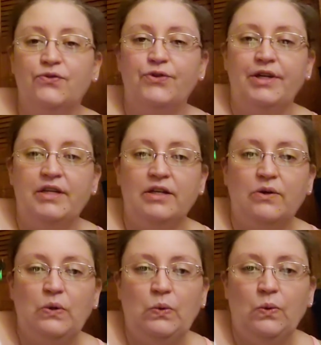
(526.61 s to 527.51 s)

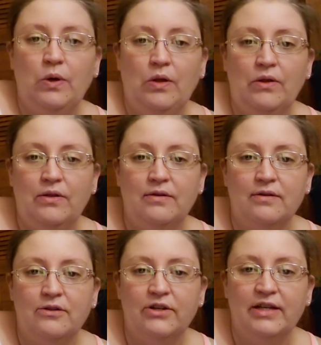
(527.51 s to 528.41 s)
freaking cool.
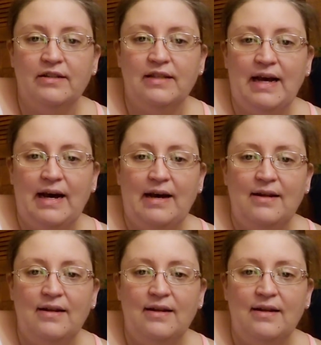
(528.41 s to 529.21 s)
Look at that.